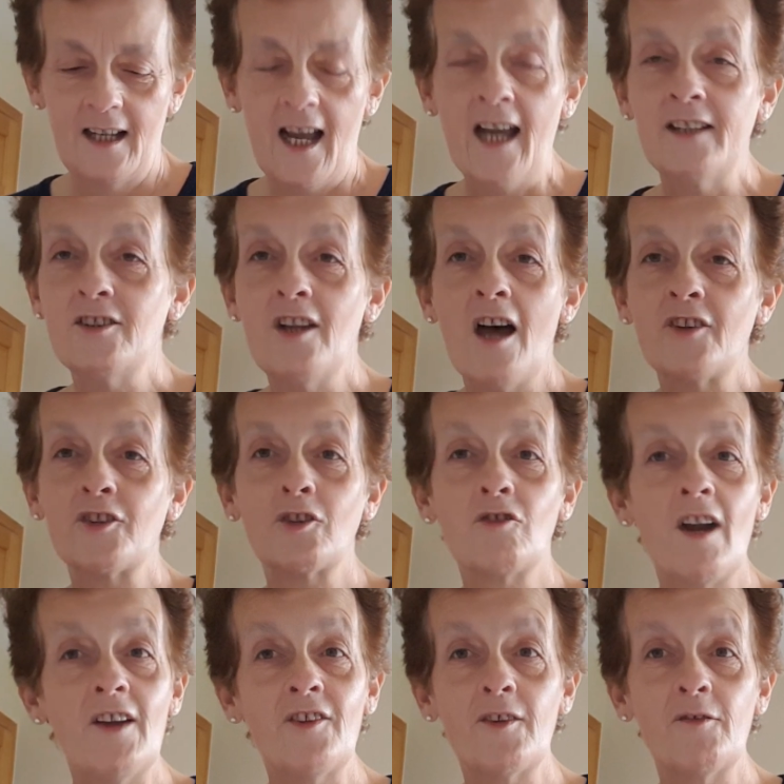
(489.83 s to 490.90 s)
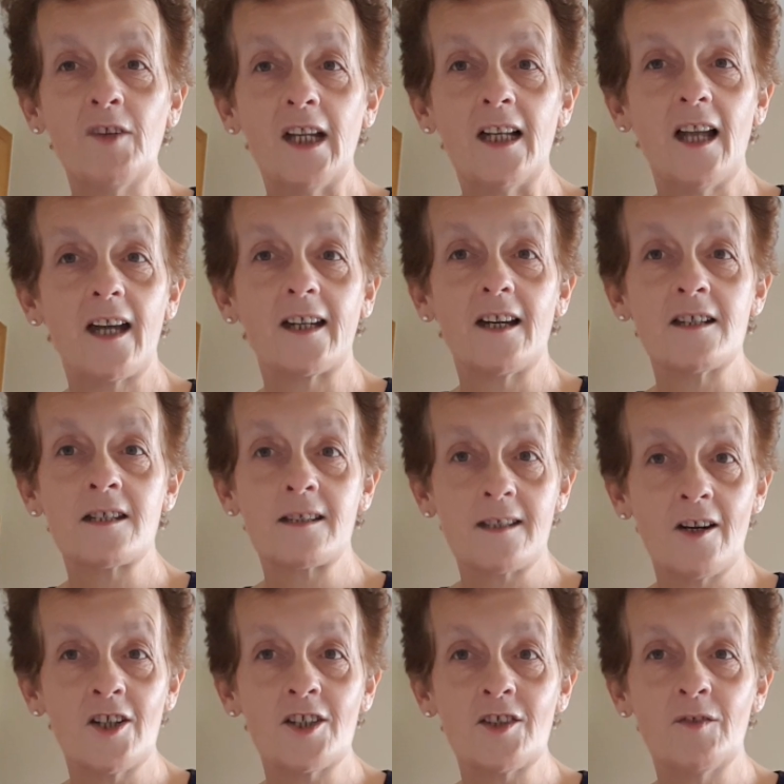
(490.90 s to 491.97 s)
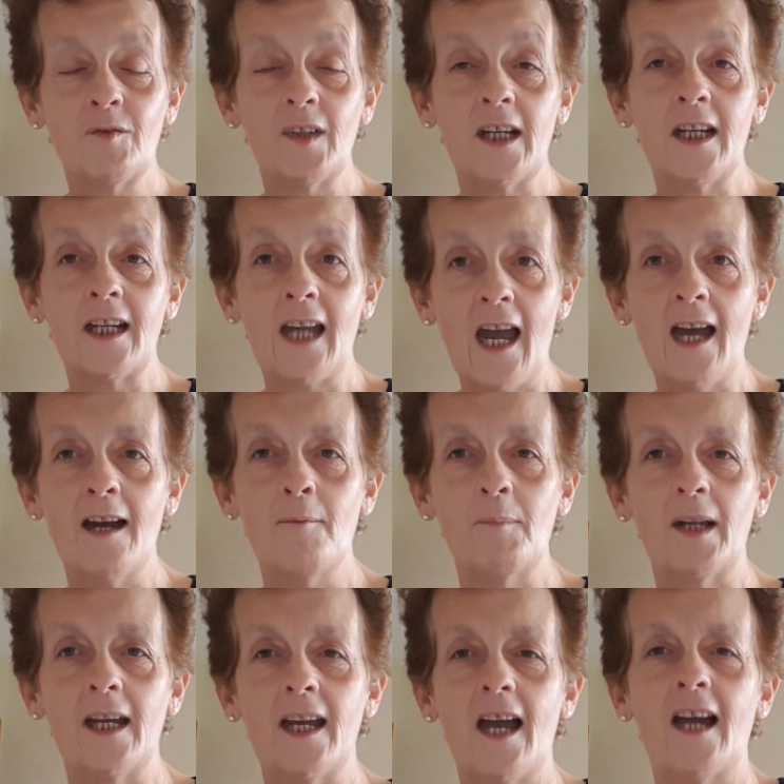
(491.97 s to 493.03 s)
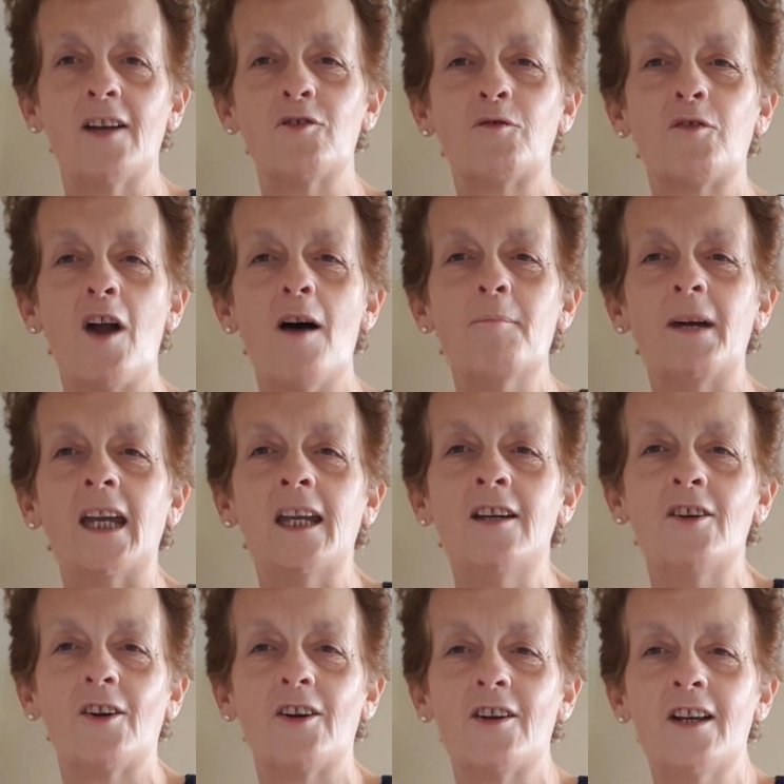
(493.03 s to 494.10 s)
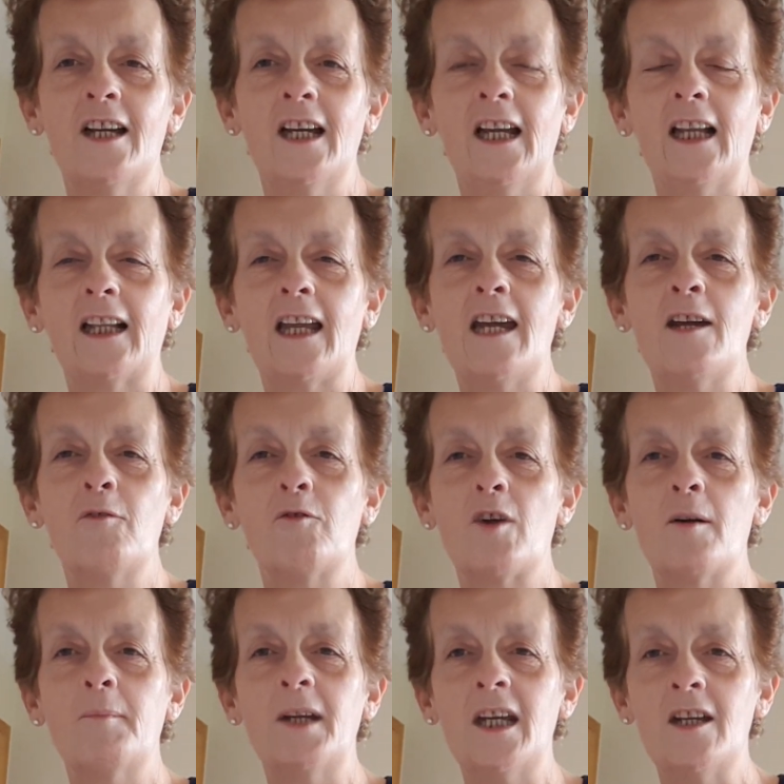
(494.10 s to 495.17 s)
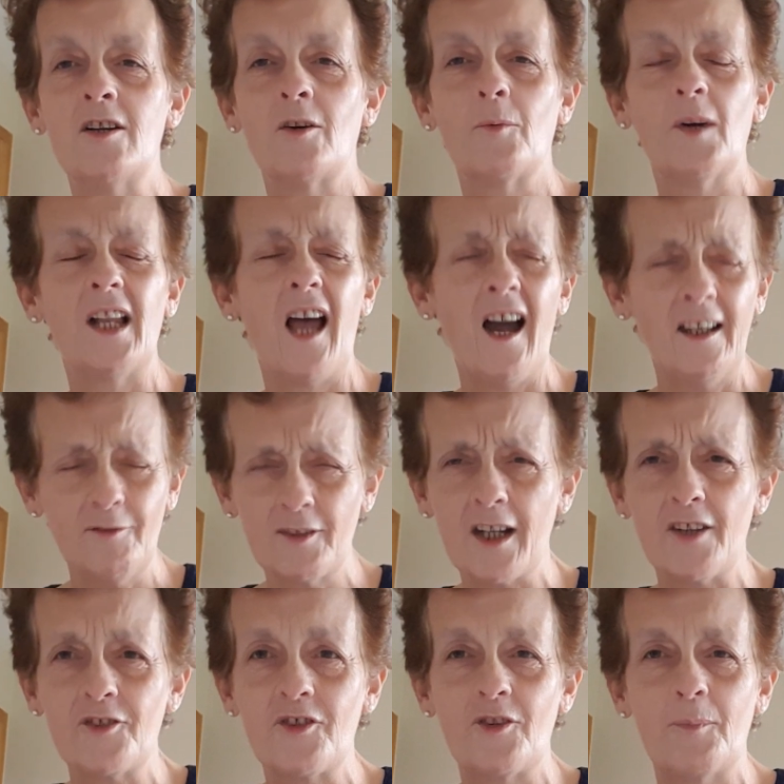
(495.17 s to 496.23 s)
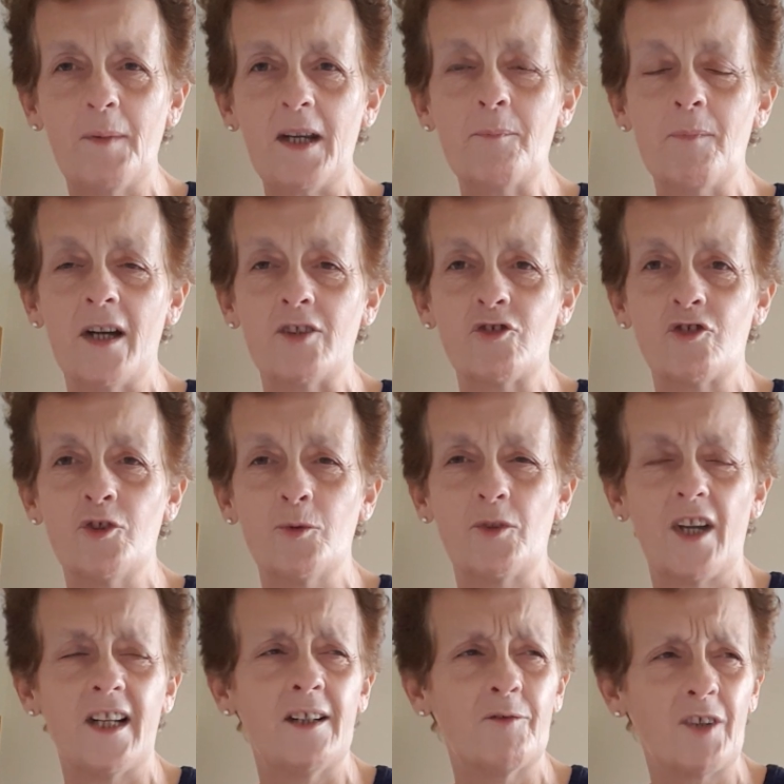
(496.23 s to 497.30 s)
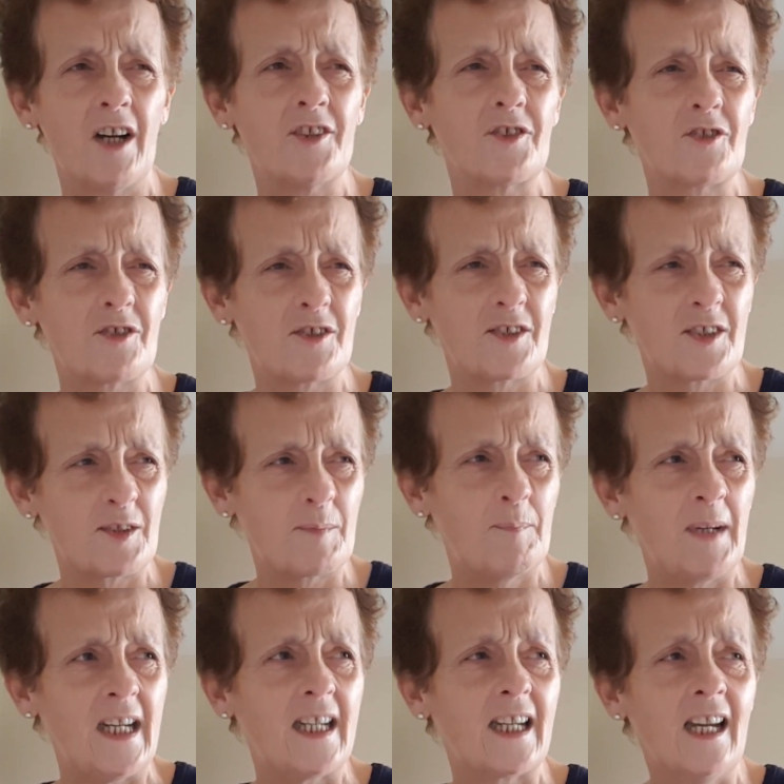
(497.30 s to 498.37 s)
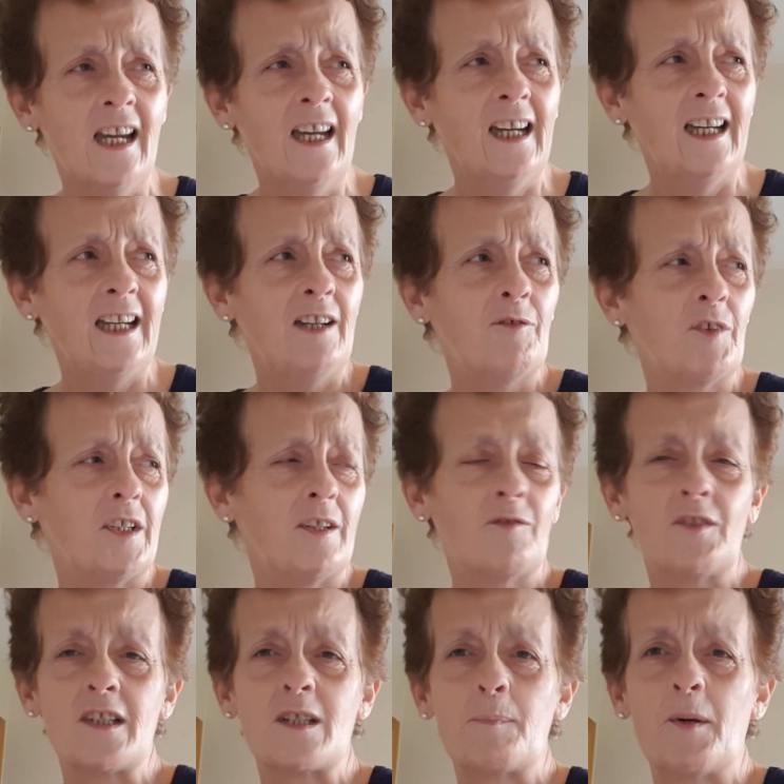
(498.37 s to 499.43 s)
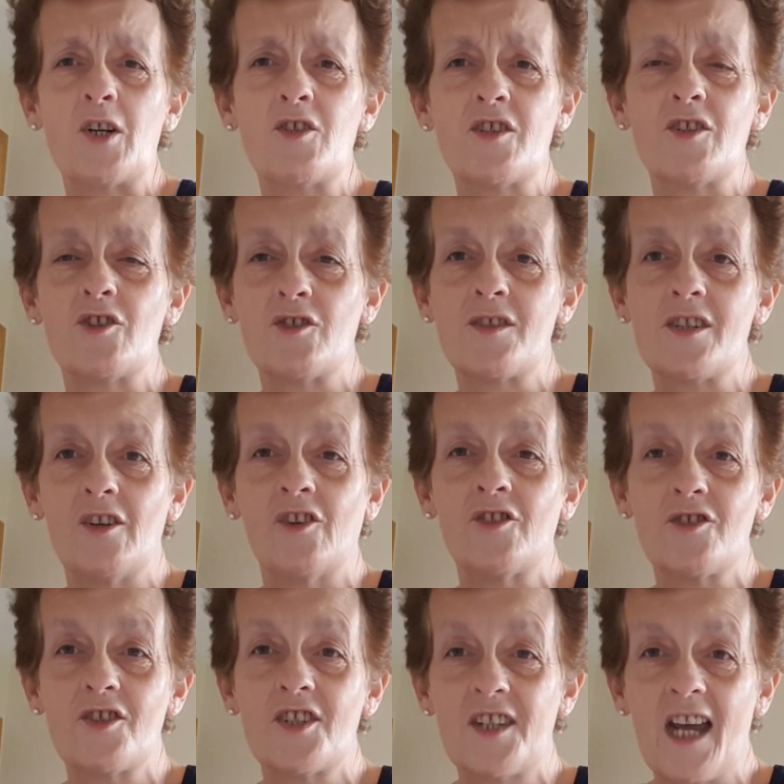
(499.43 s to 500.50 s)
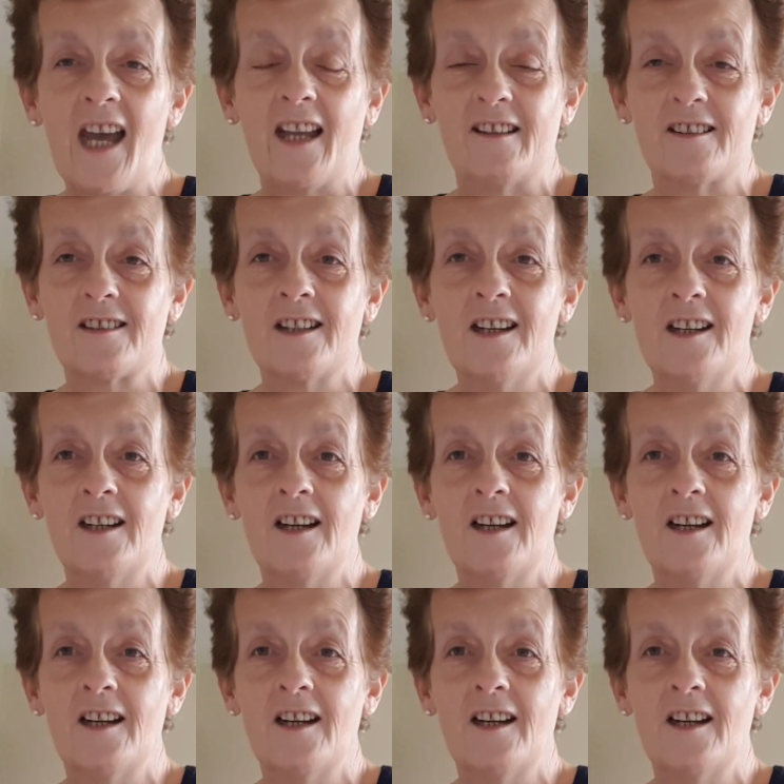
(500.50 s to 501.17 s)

And not aggressively, like assertively, calmly, and from here. It came from here. Well, I've got to speak my truth, and I've got to speak, even if this person doesn't understand.